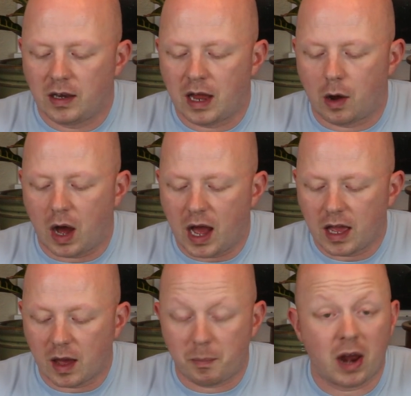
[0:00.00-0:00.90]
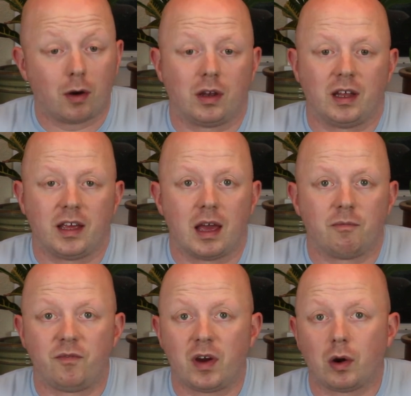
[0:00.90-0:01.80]
Now, I apparently
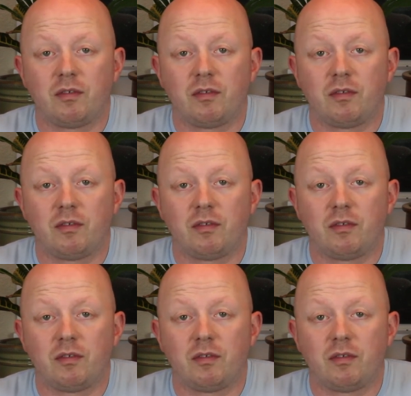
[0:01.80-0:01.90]
am very,